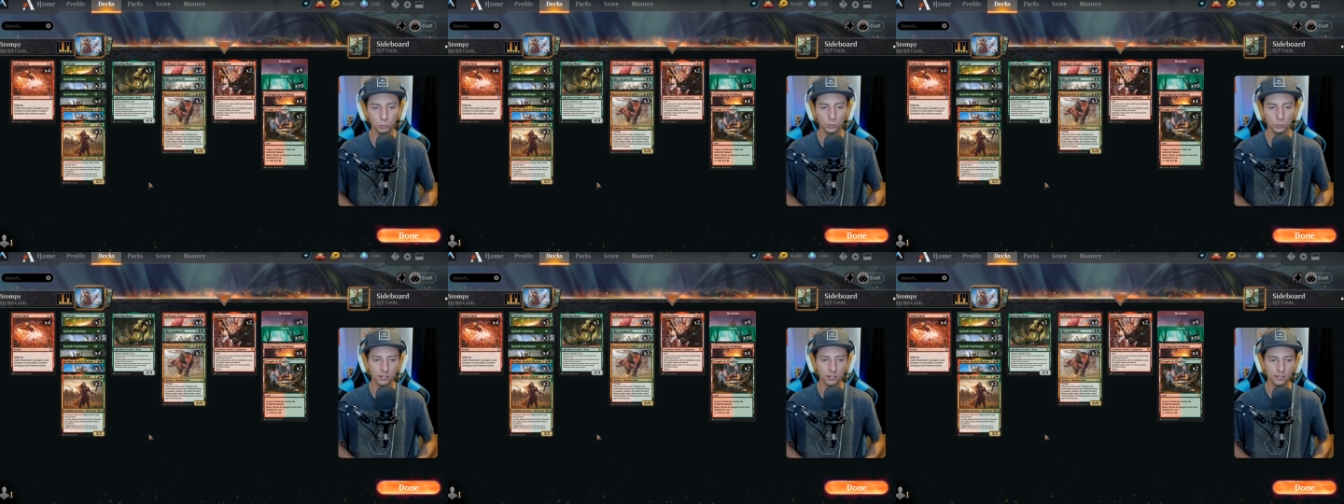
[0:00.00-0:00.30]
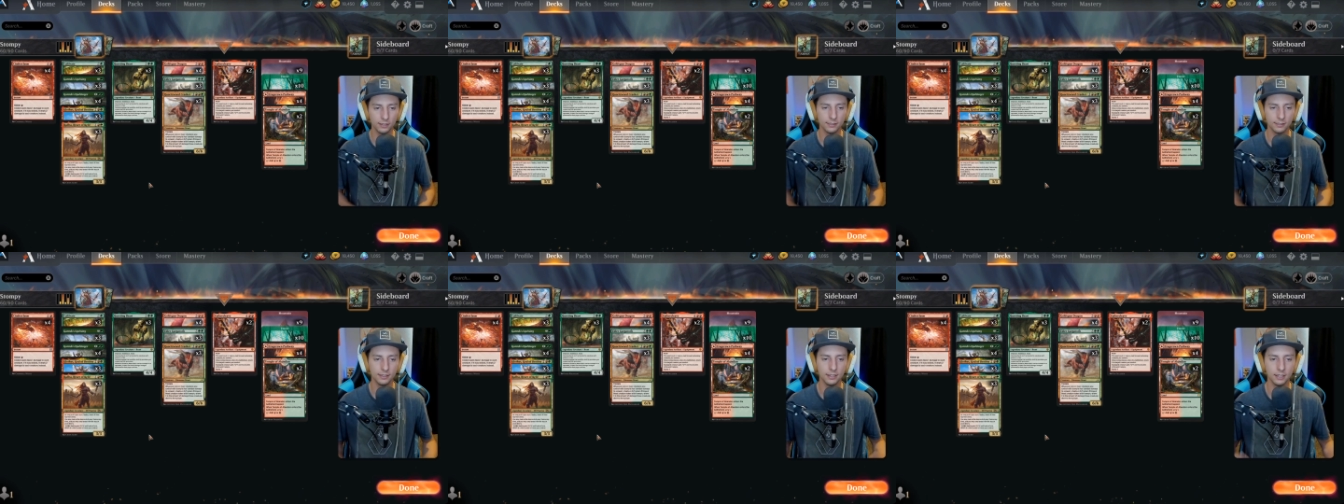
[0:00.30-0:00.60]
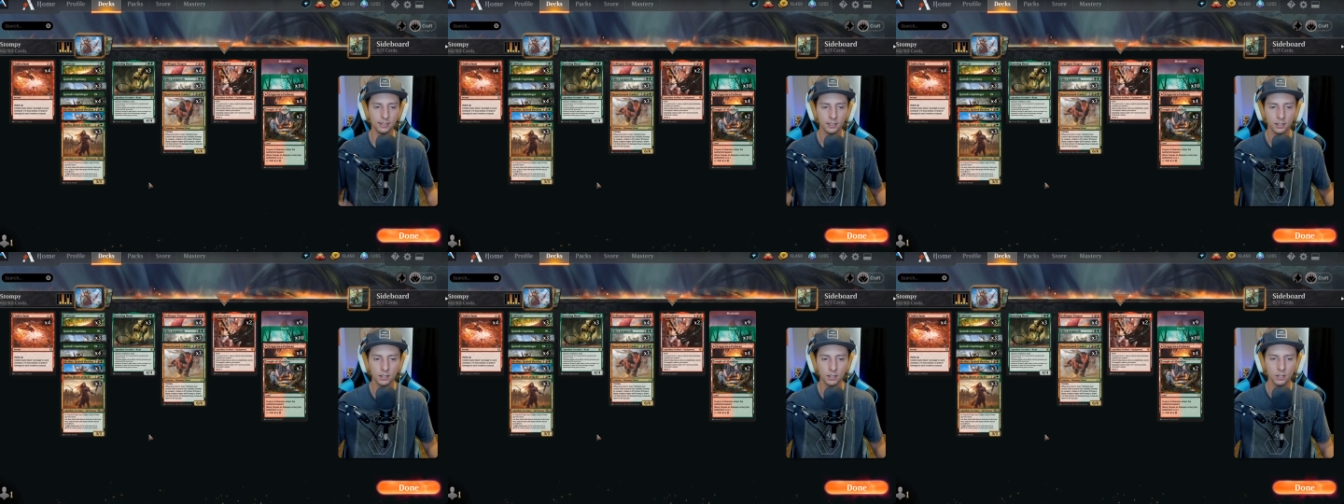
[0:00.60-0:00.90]
Where is
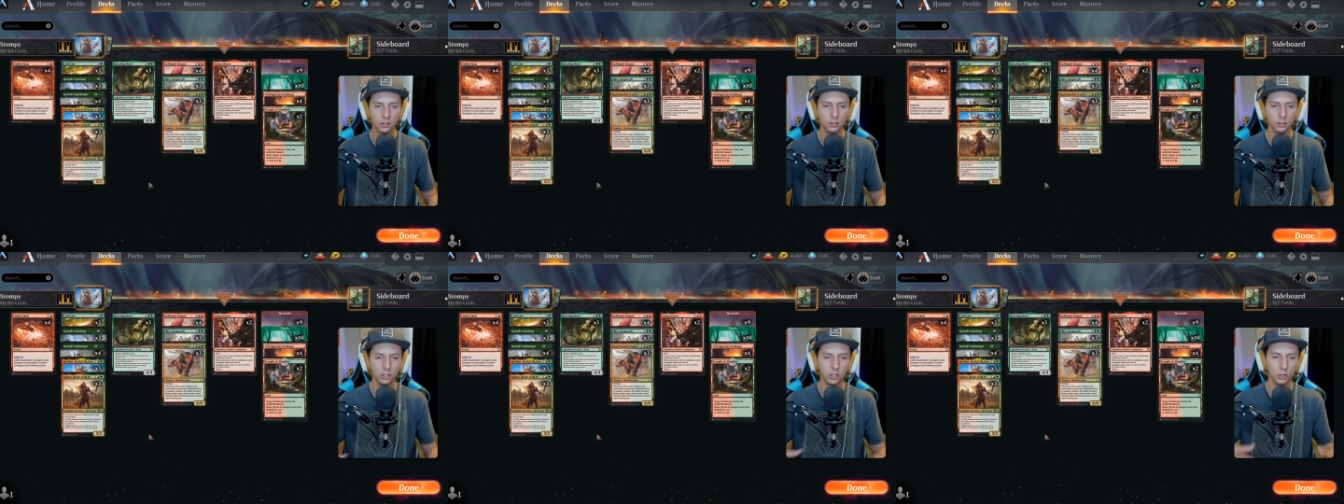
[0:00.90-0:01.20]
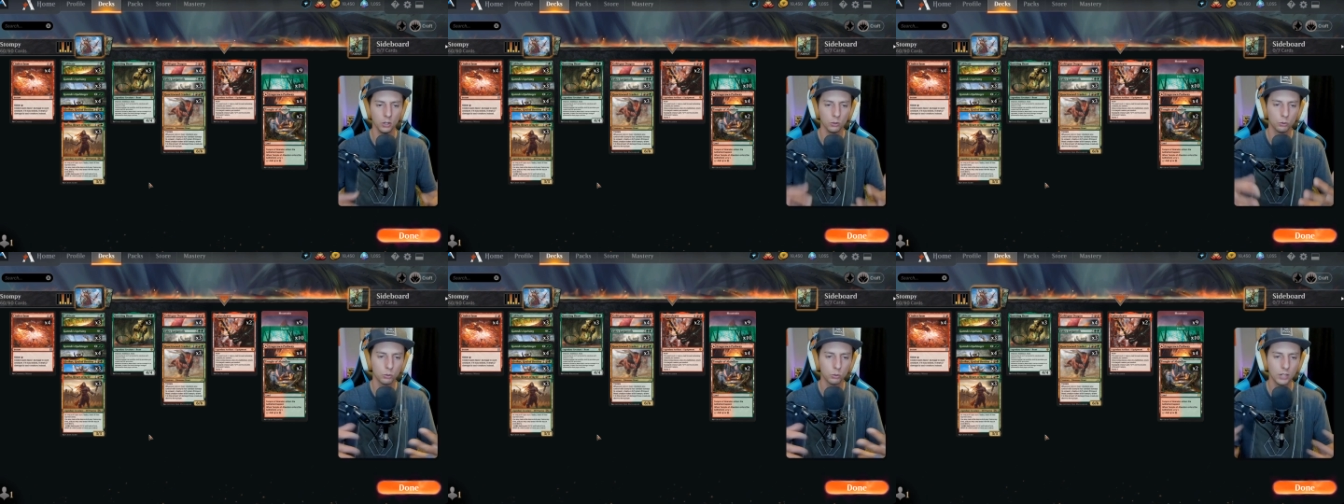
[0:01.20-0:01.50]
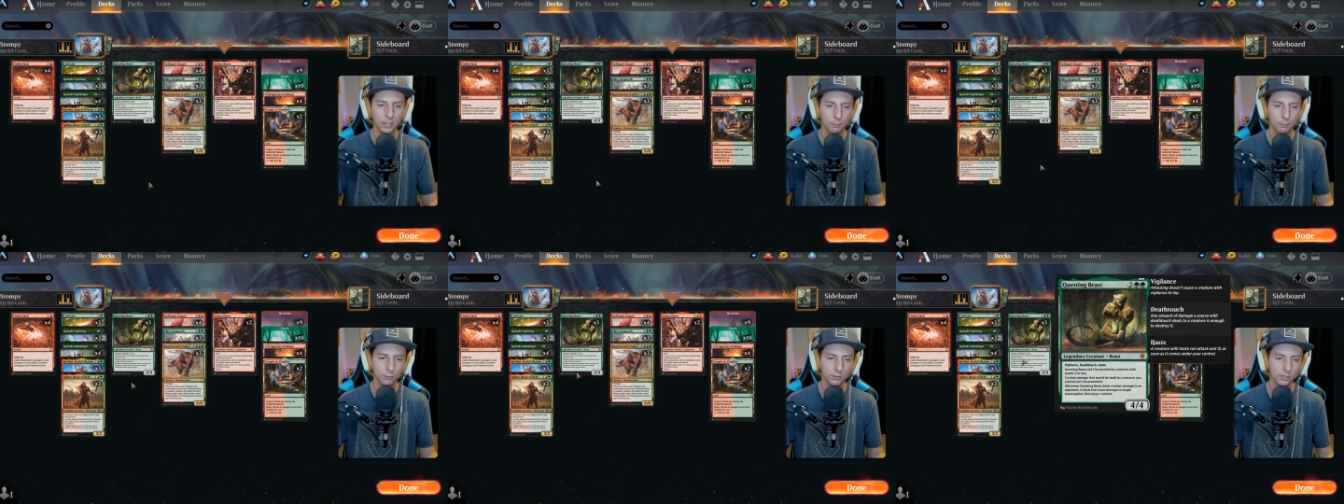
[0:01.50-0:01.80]
the, you know,
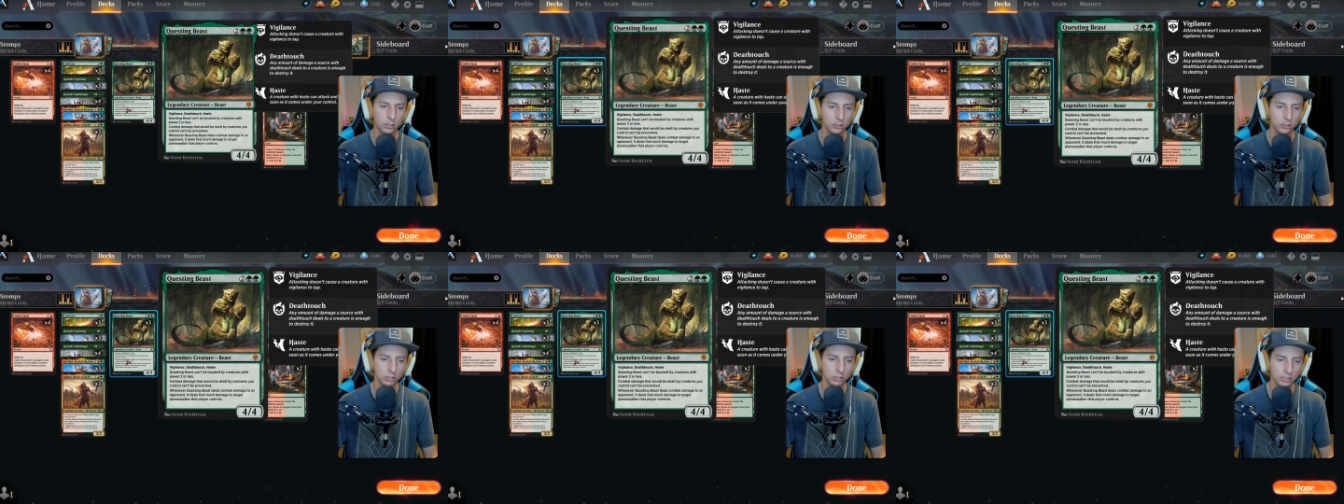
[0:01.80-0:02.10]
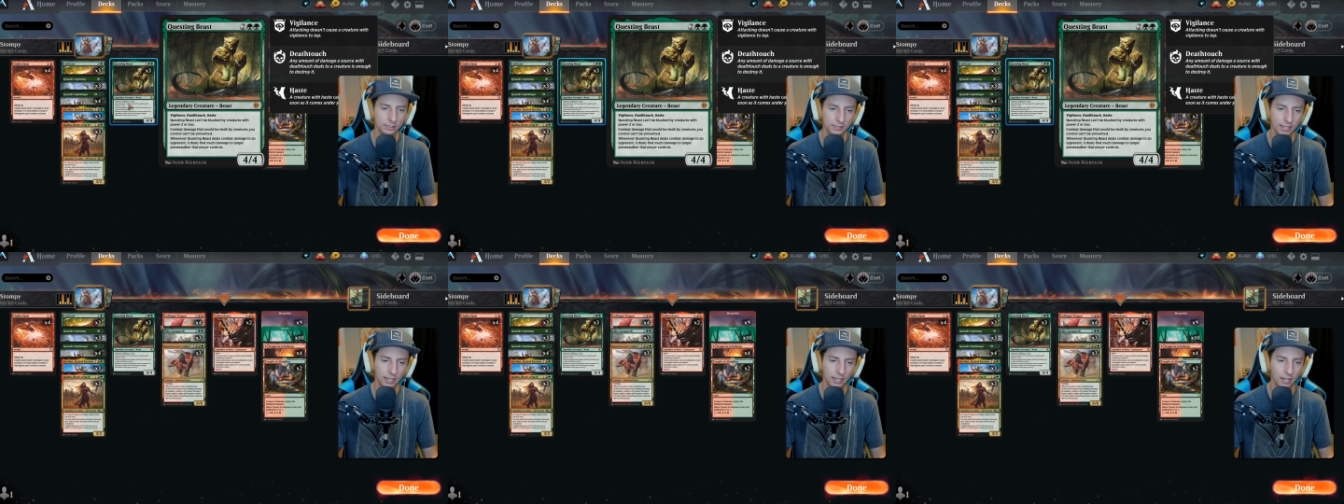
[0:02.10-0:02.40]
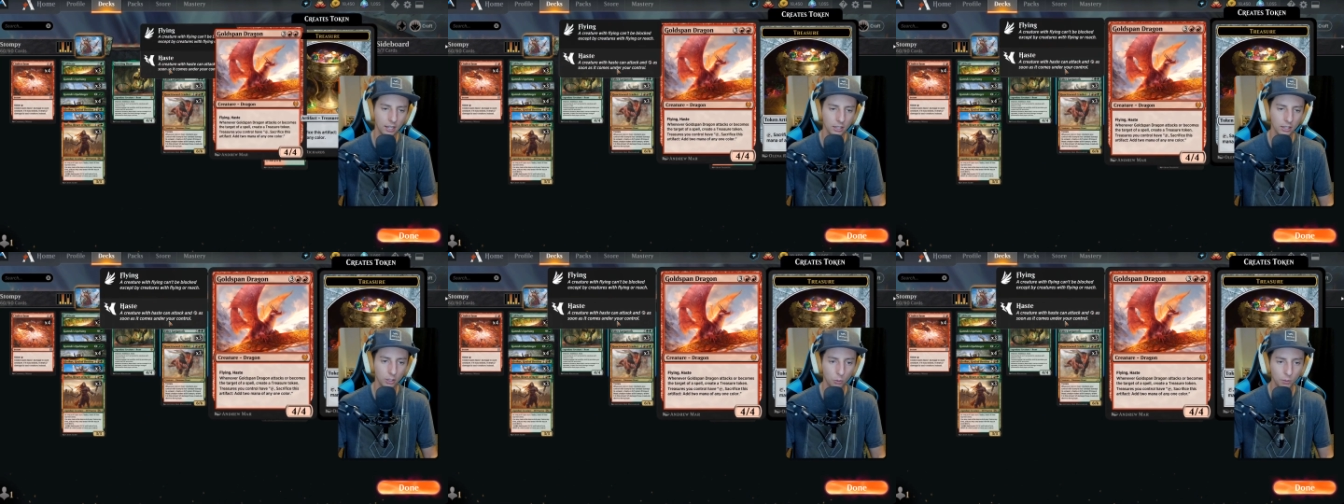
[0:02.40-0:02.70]
trample synergies
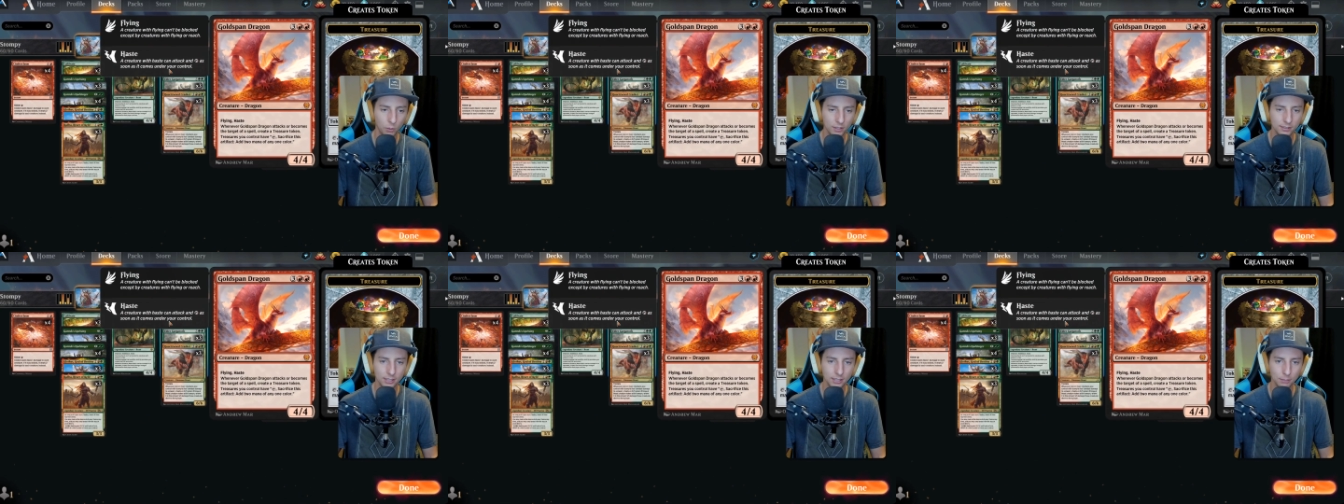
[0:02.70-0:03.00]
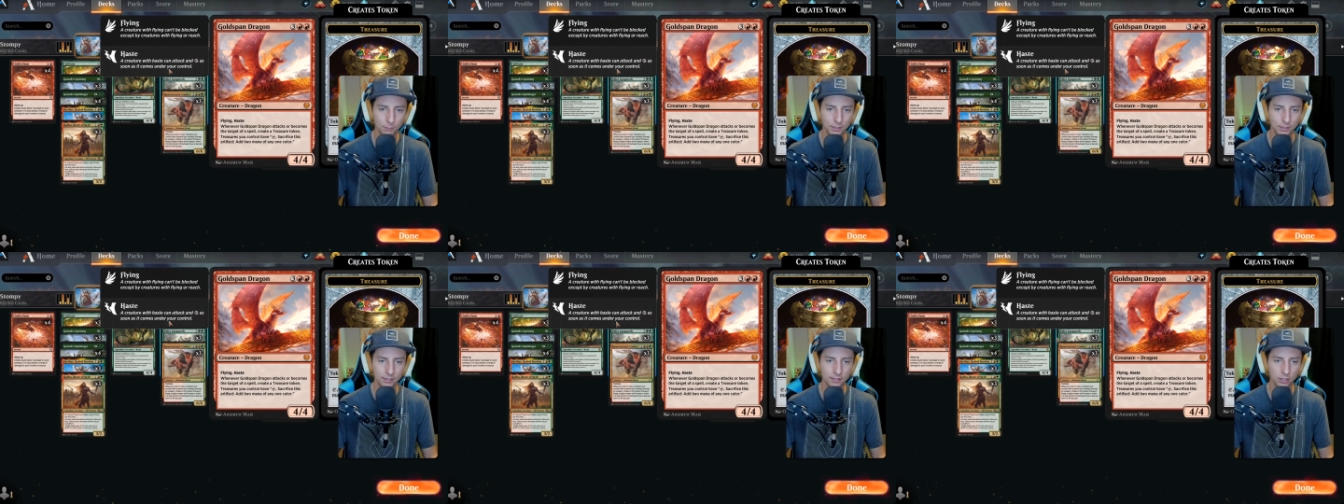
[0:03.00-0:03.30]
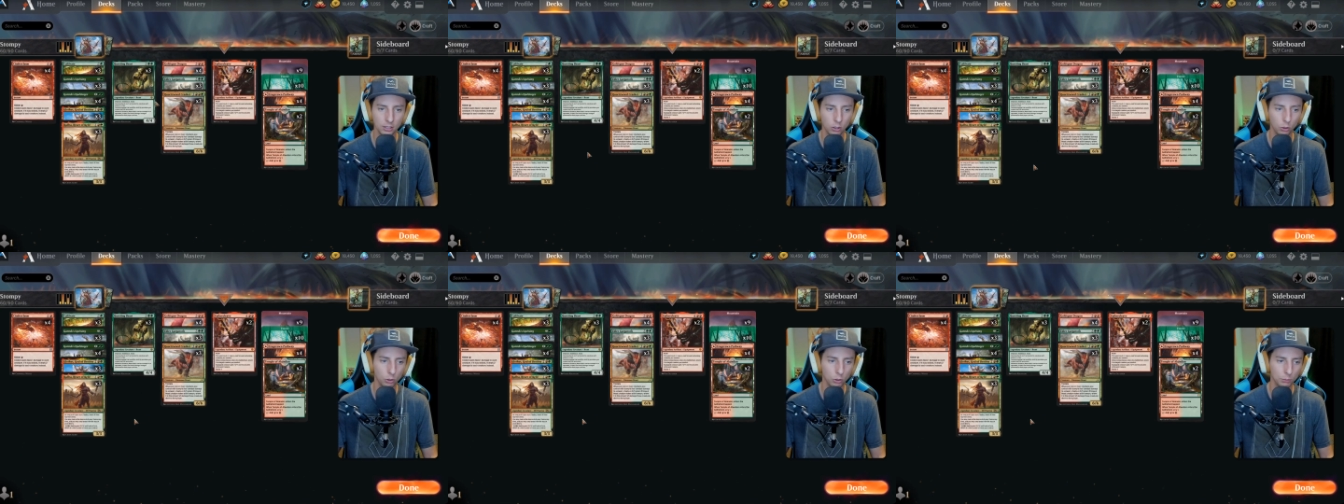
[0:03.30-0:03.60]
like on the Questing Beast
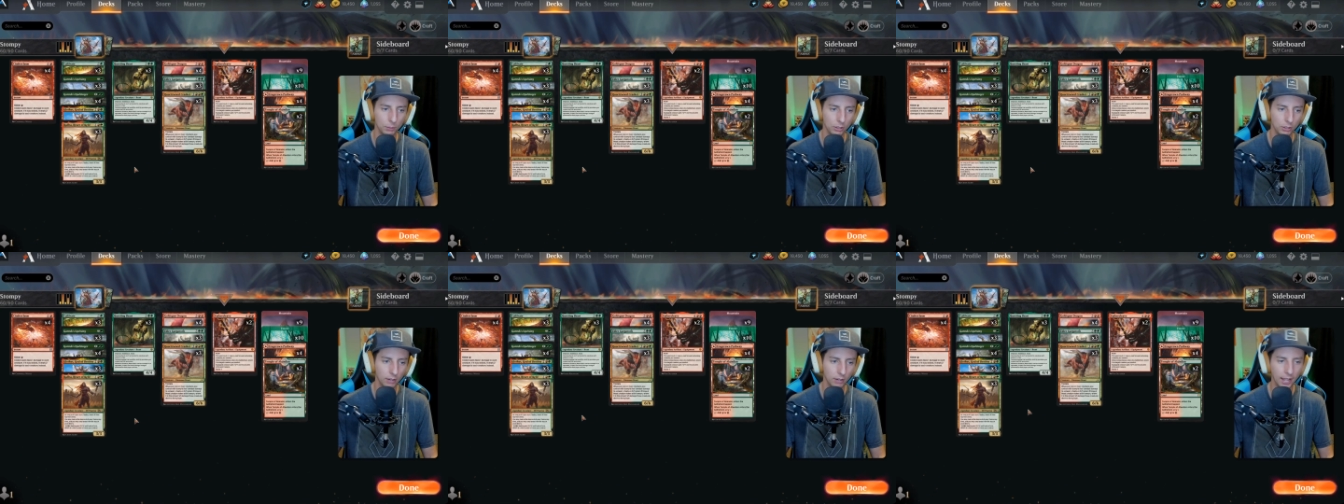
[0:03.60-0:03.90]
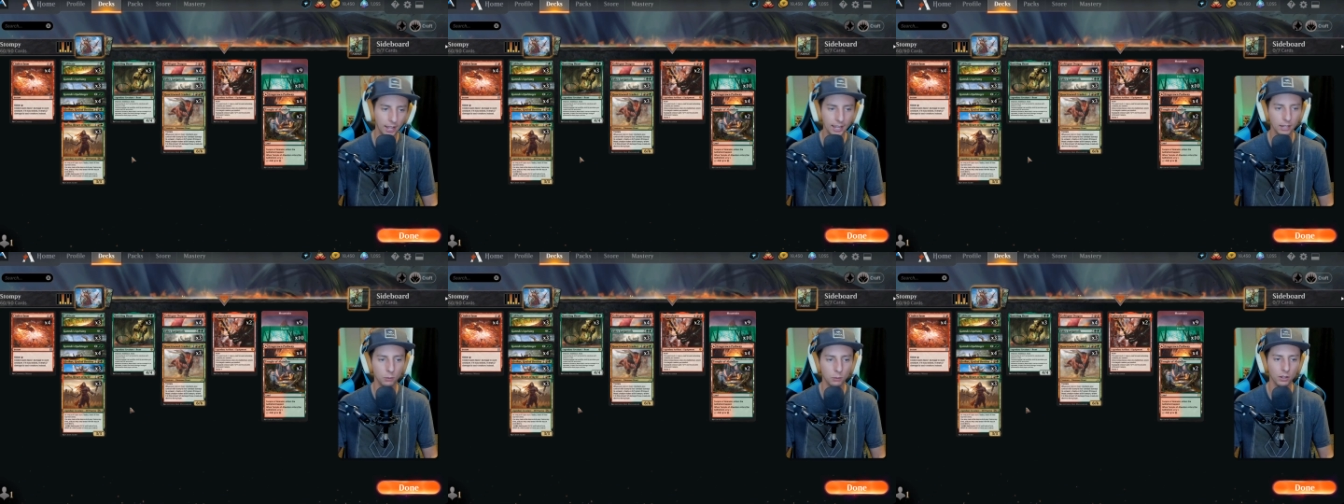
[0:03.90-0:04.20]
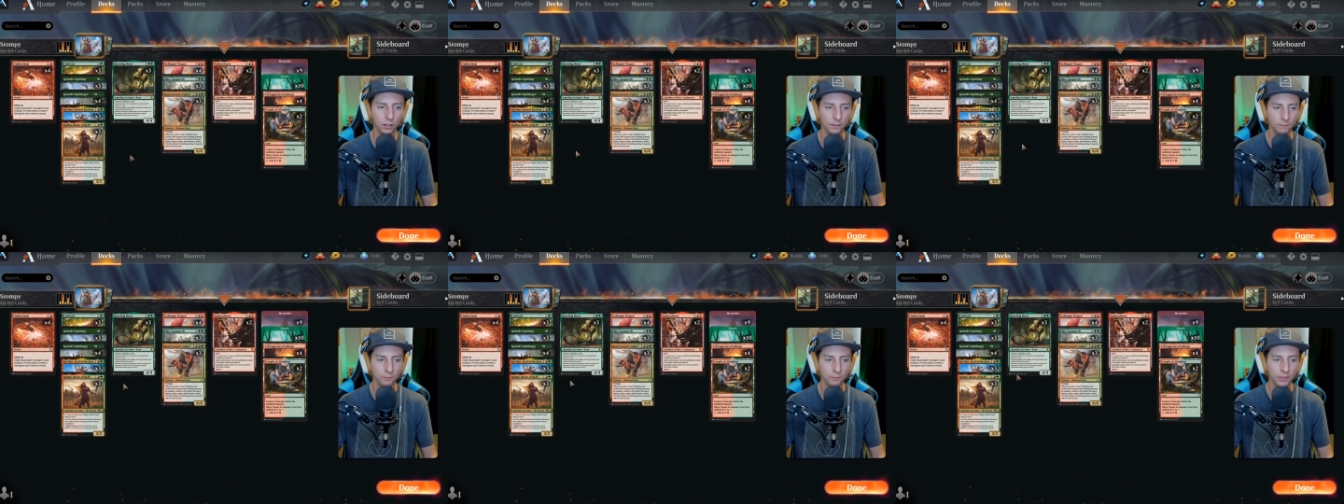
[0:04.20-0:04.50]
and Goldspan Dragon? Well,